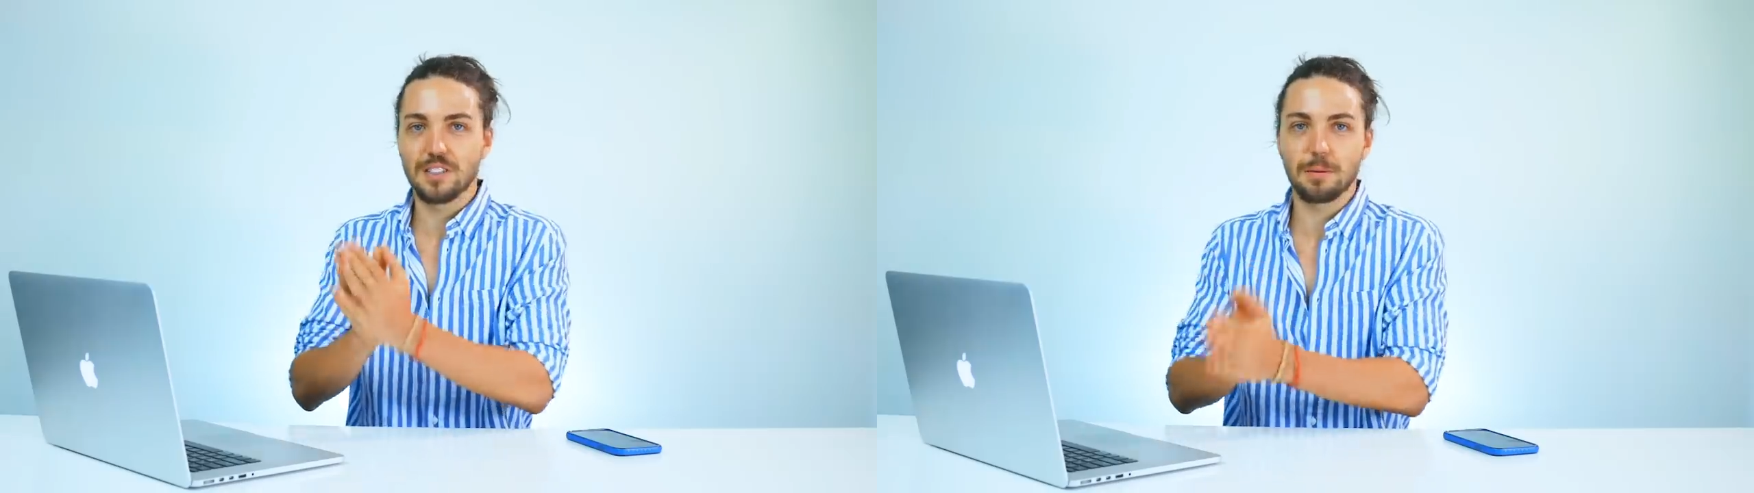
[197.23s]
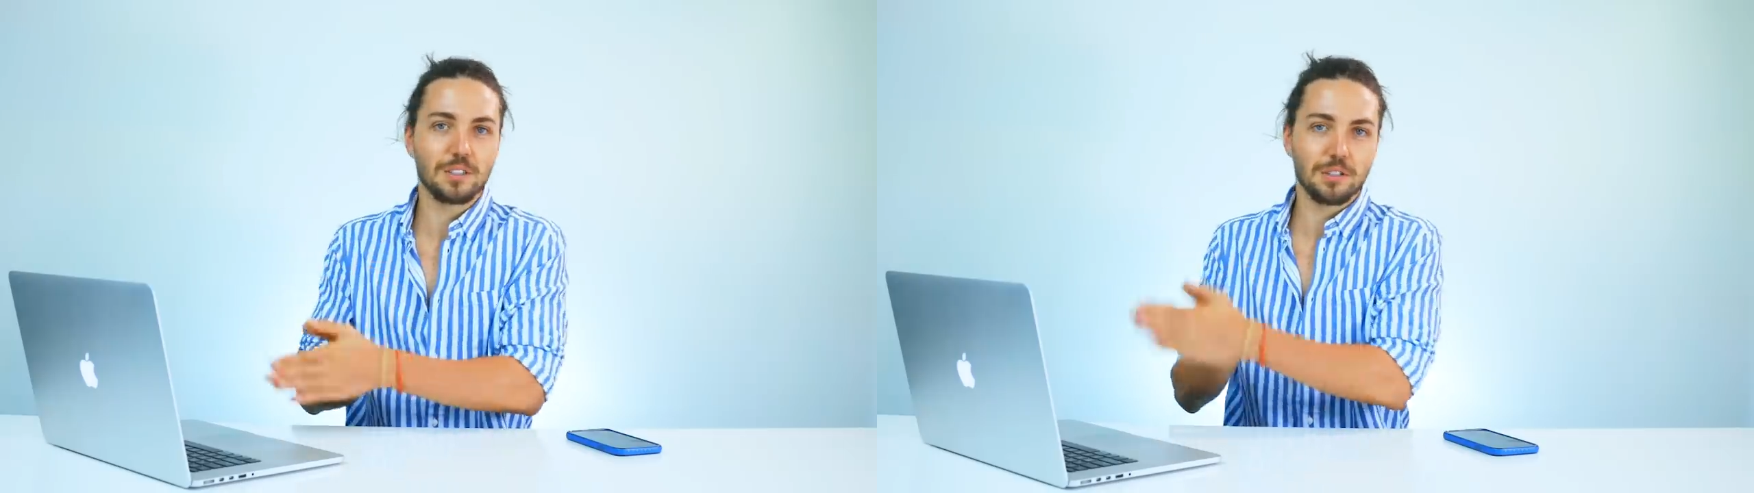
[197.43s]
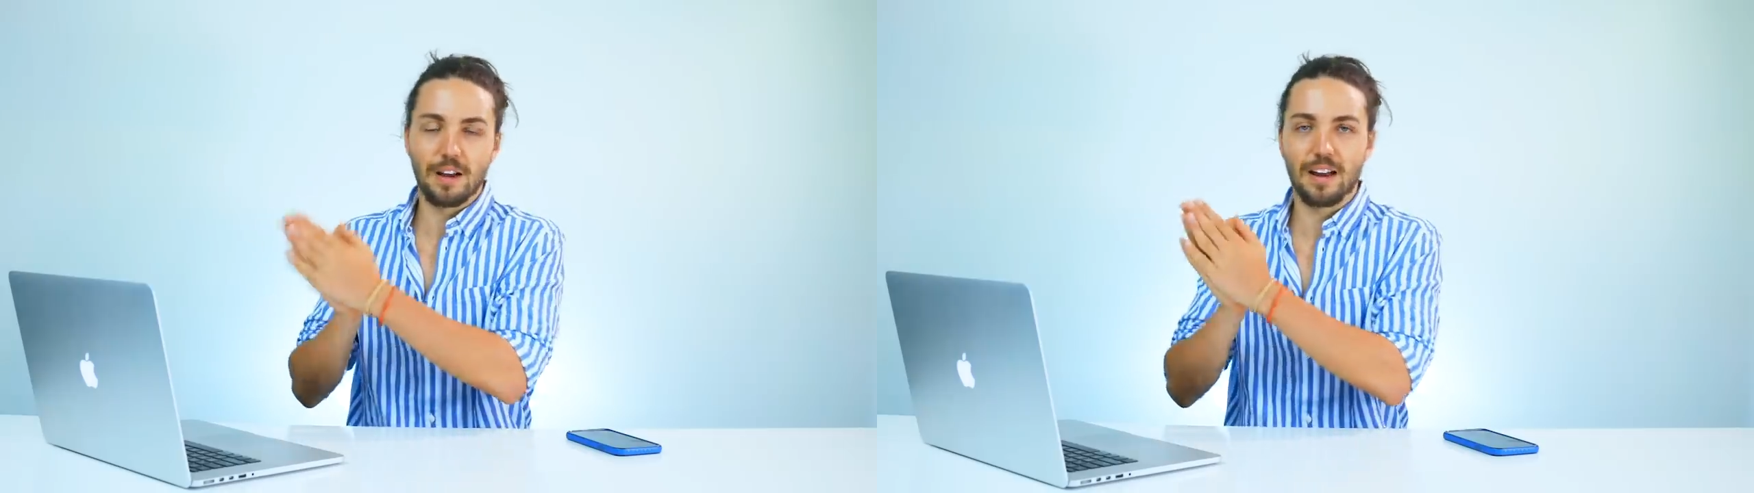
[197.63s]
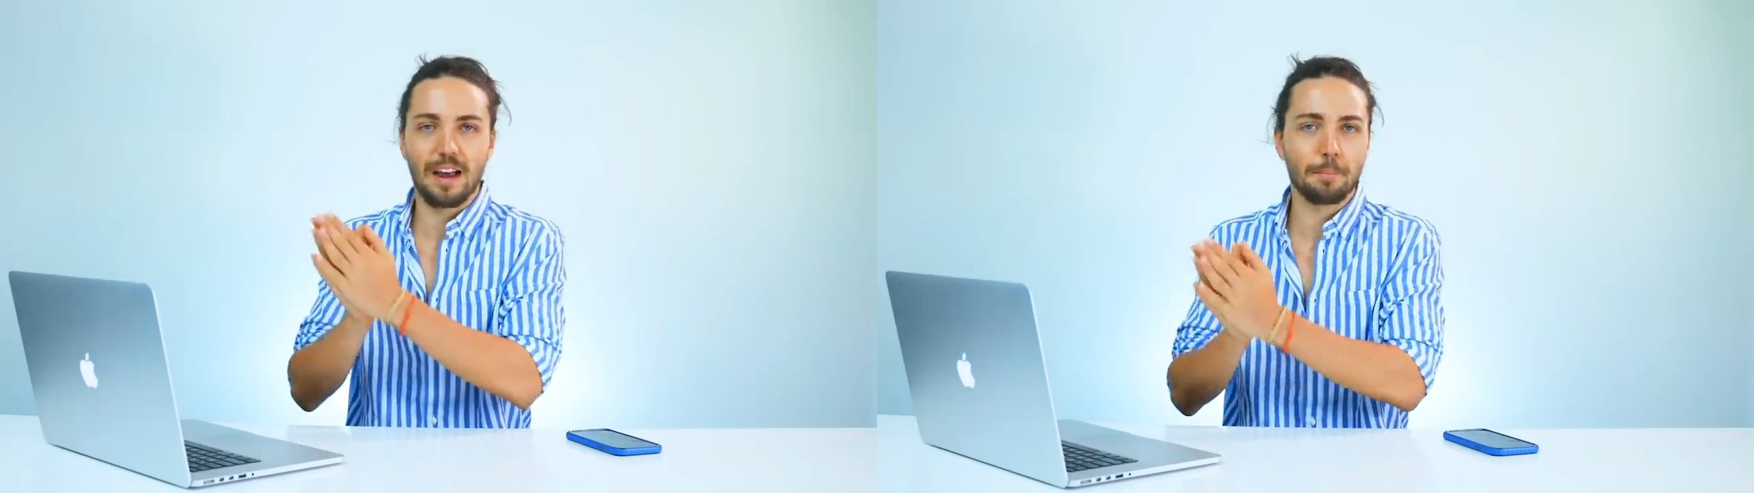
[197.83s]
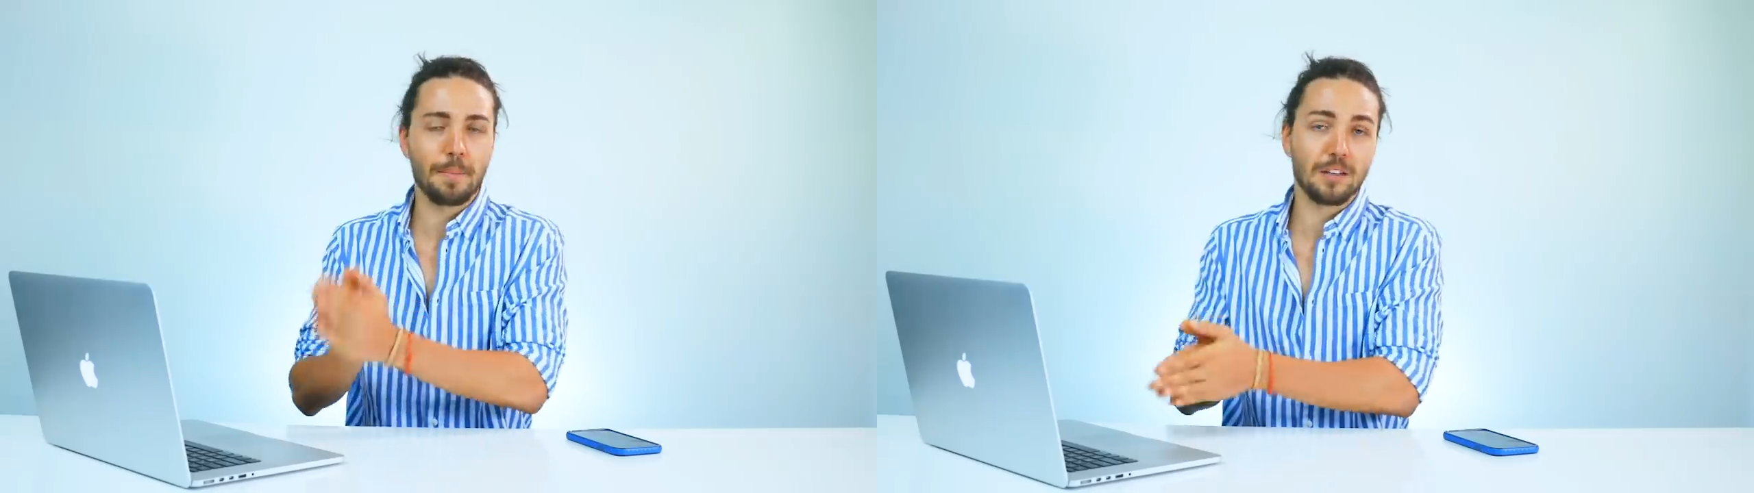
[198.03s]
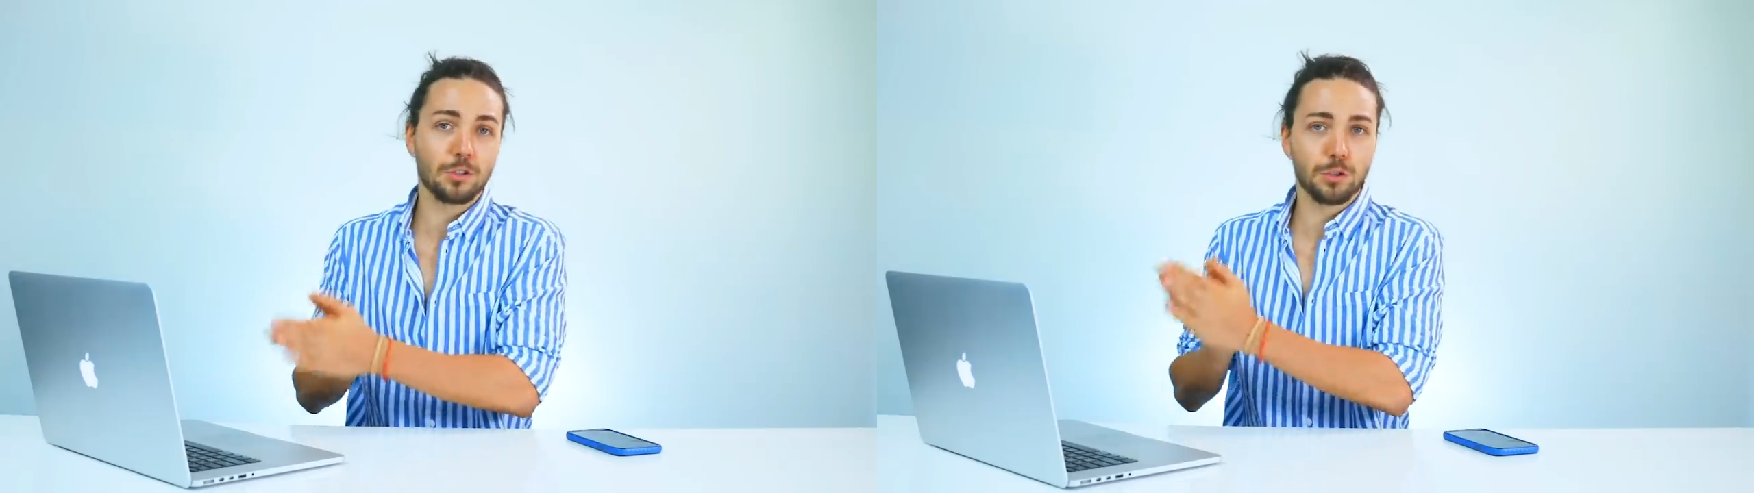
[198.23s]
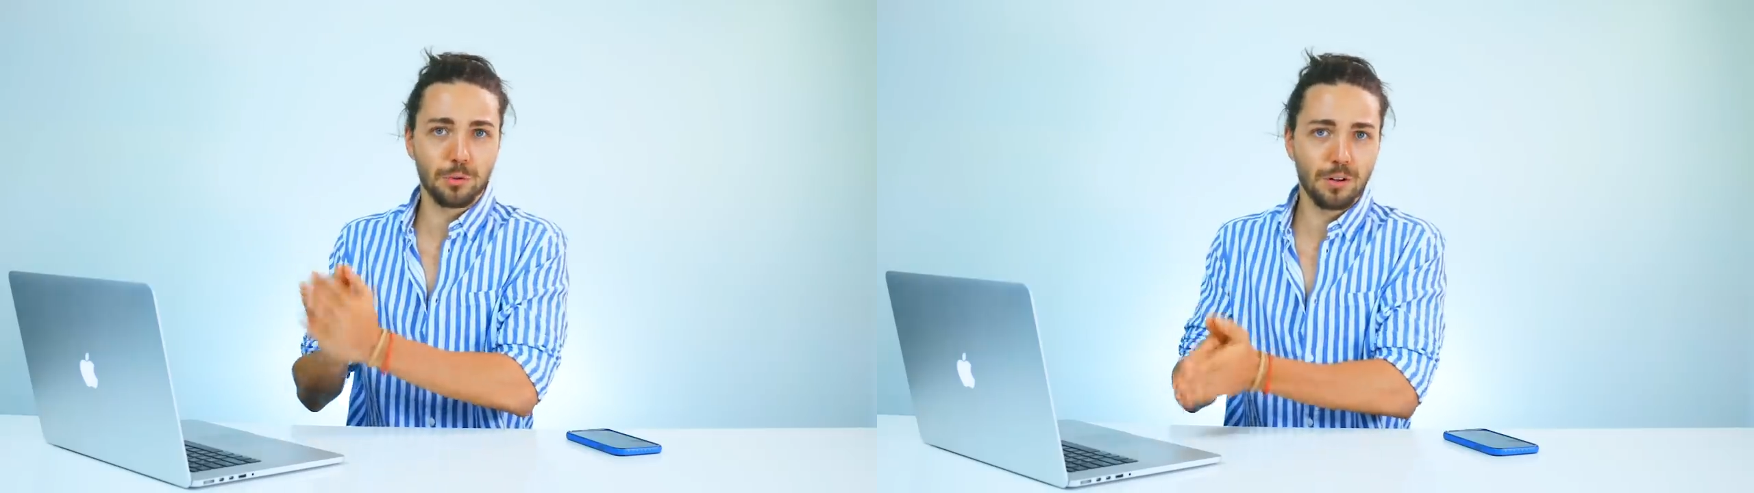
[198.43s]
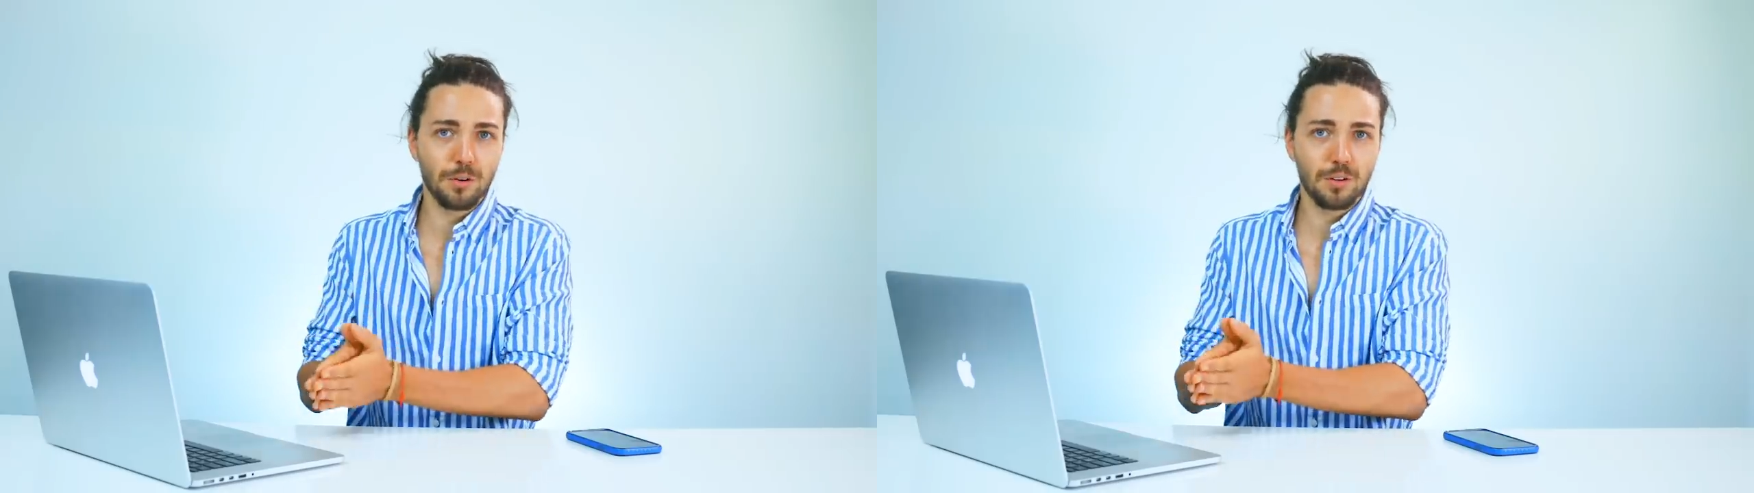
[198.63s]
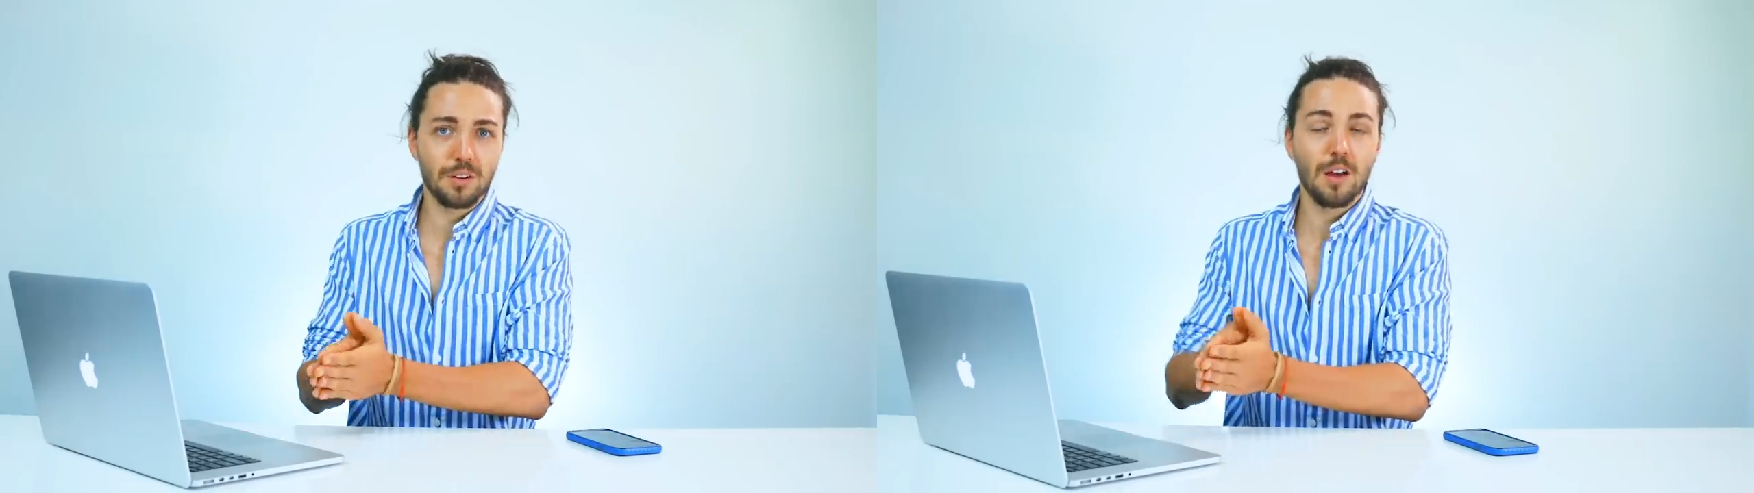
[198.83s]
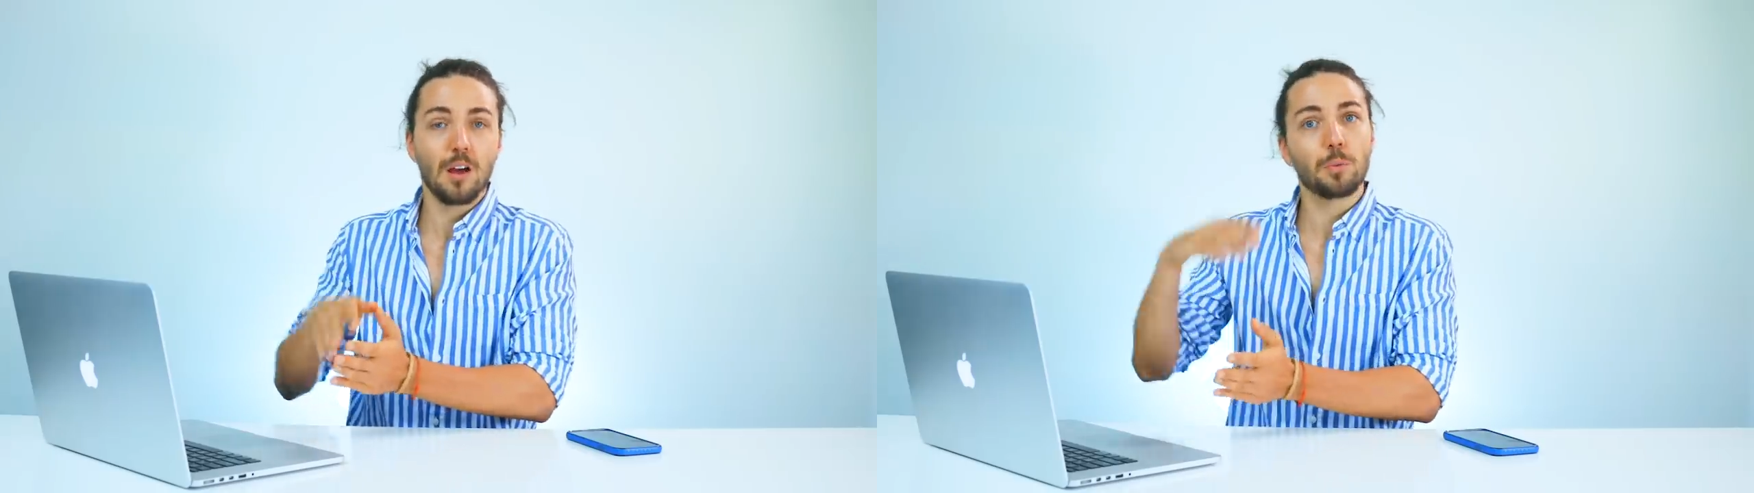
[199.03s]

image around how men should look,